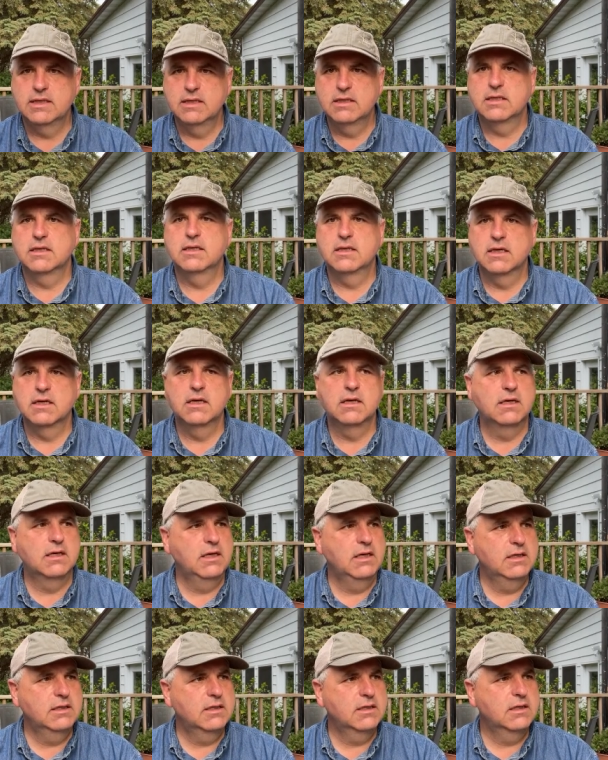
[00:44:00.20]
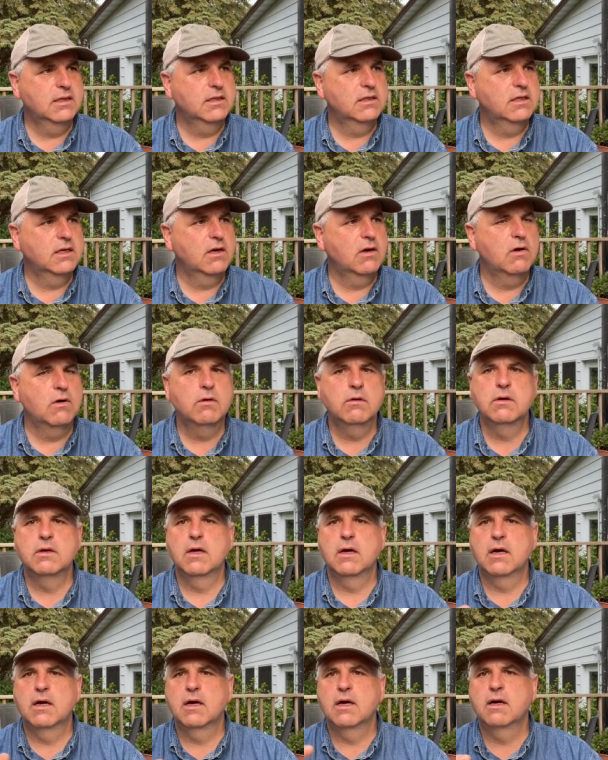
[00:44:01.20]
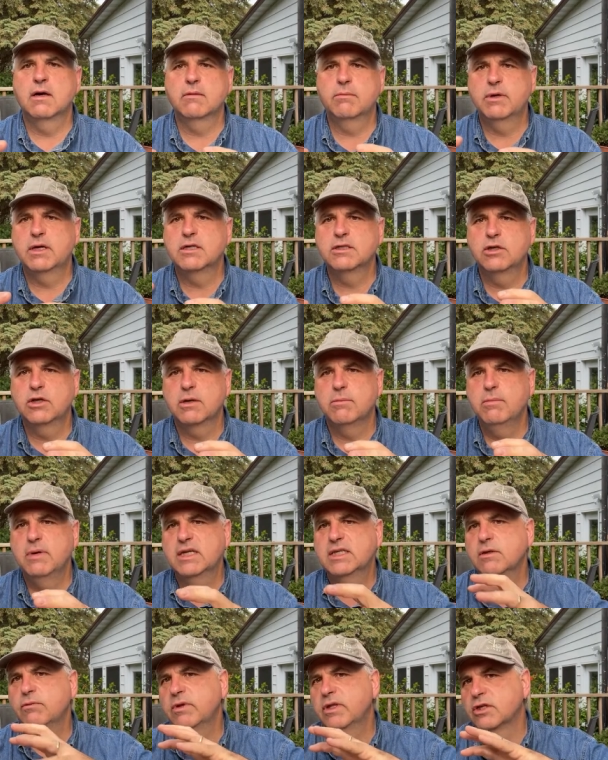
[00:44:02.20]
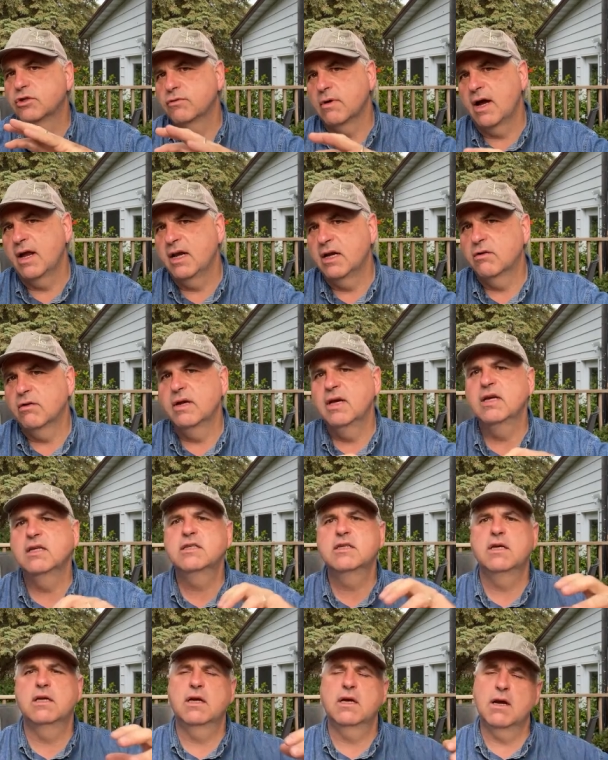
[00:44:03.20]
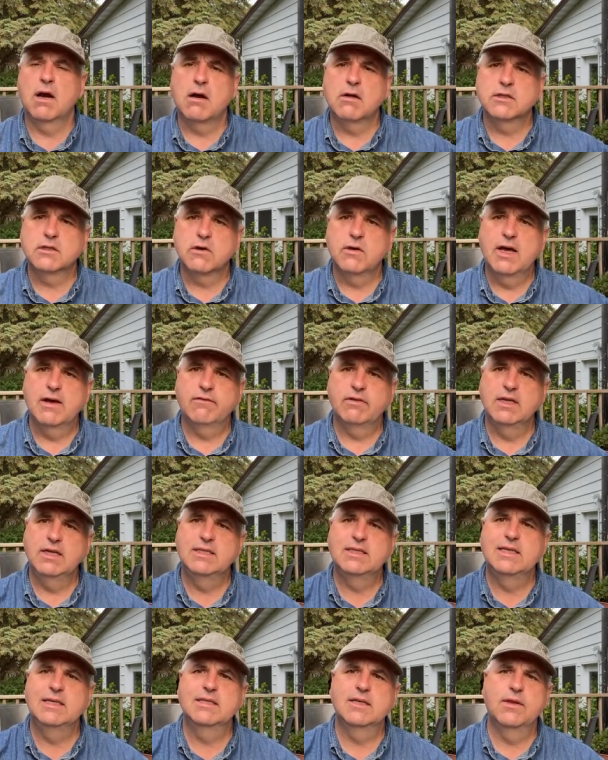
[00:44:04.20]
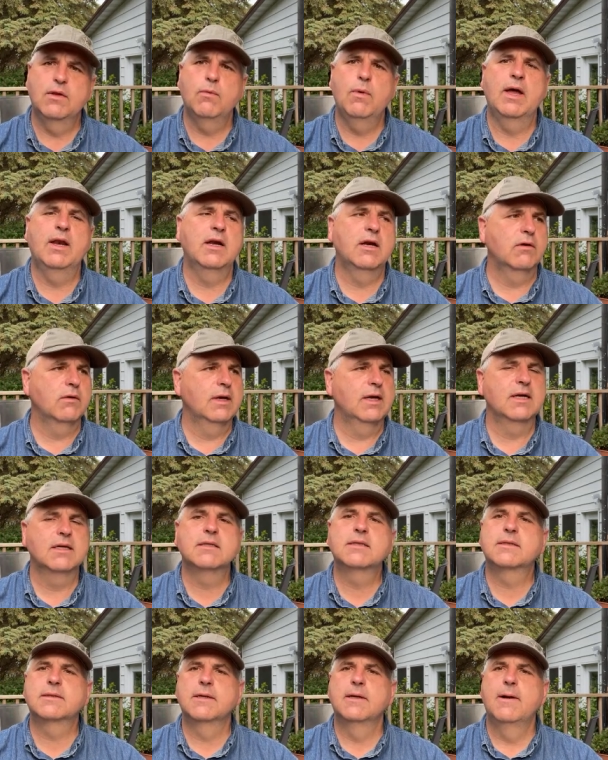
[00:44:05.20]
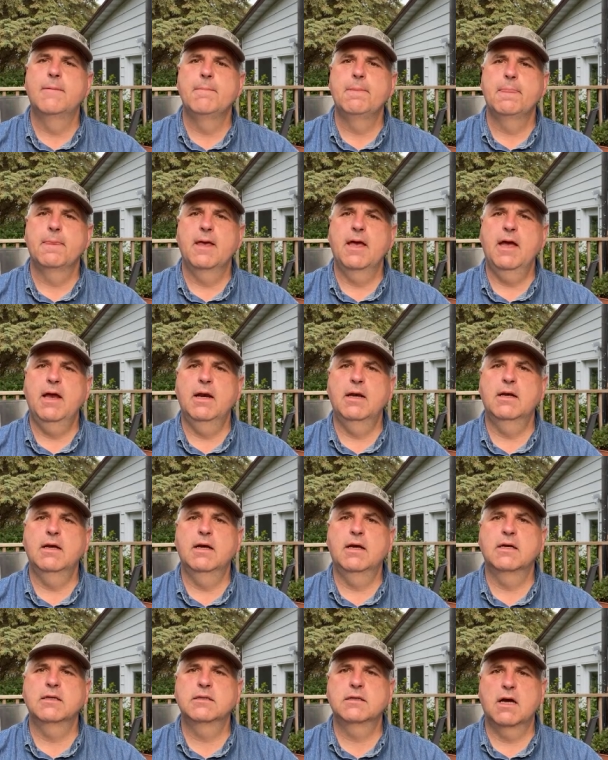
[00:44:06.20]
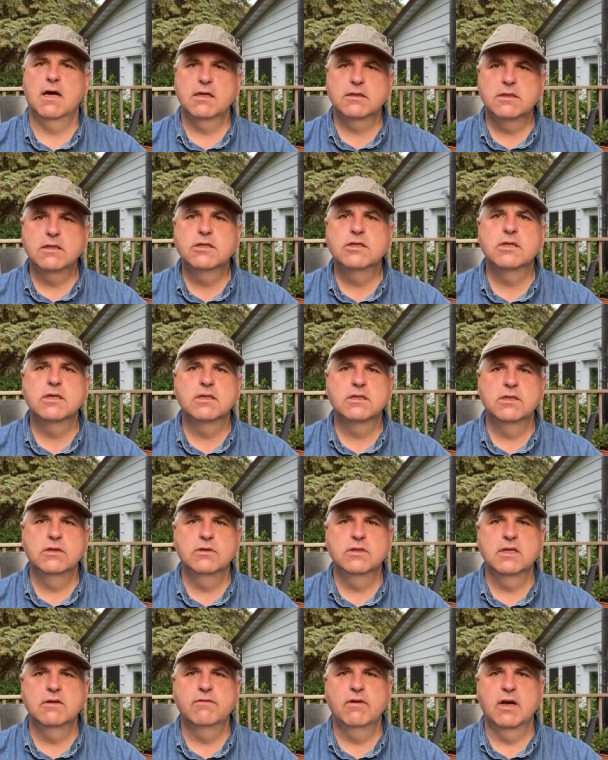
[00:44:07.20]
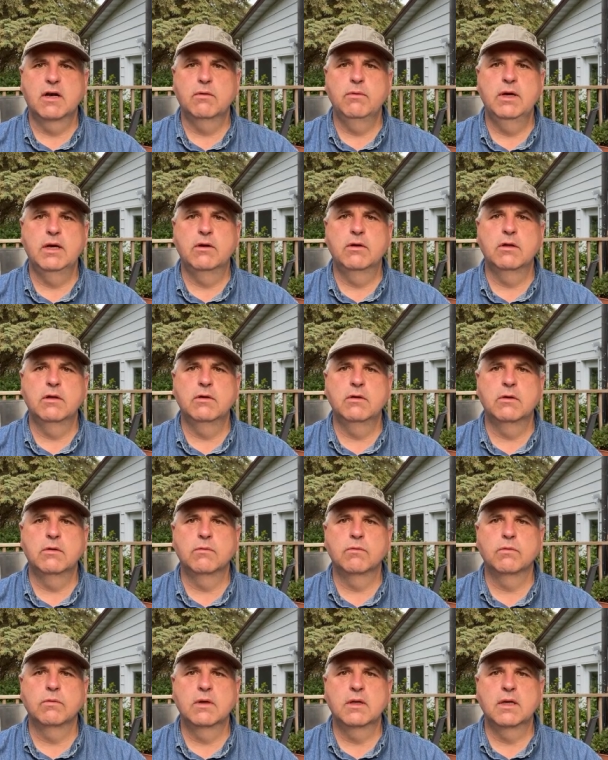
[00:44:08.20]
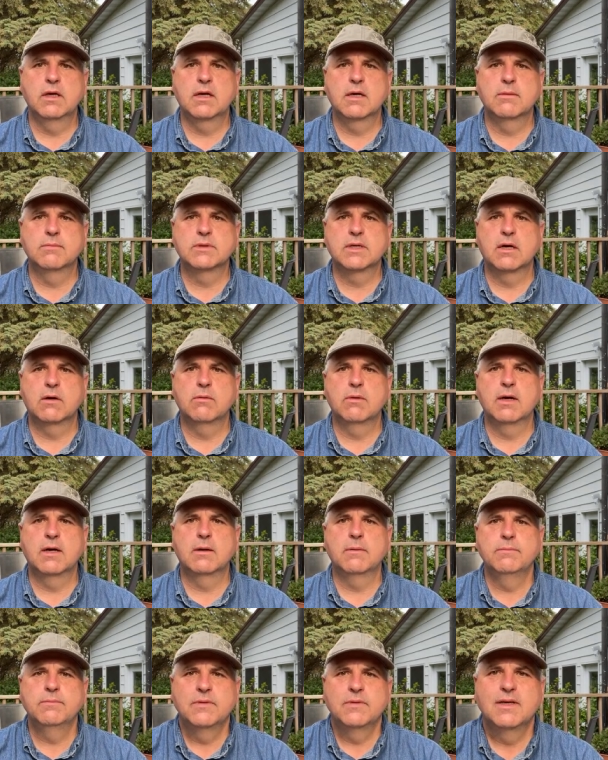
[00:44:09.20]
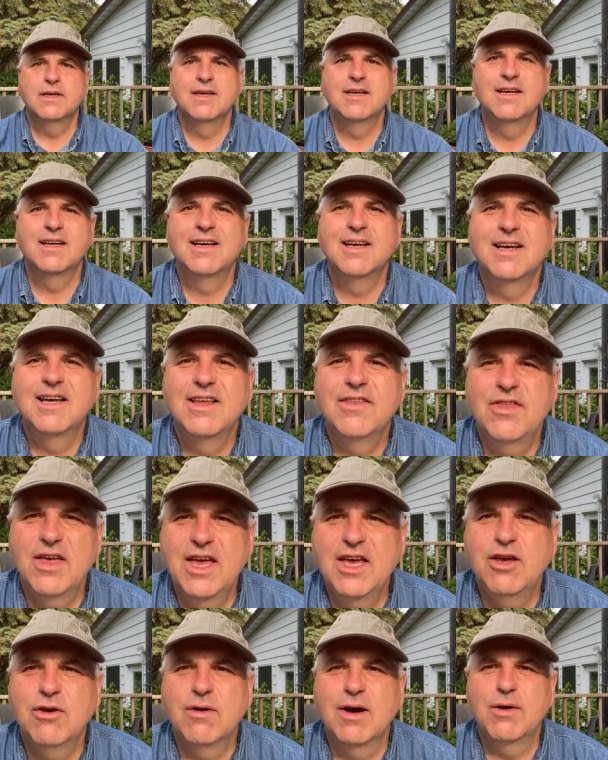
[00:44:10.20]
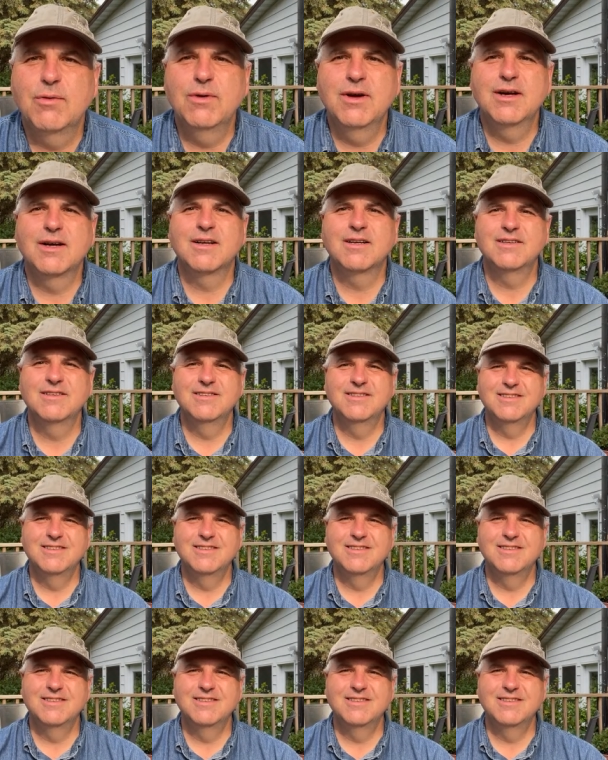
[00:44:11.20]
into the dough because you can mix it with the dried ingredients, and you can also heavily season the wet ingredients. And sausages using vital wheat gluten really comes out well. Thank you, I will.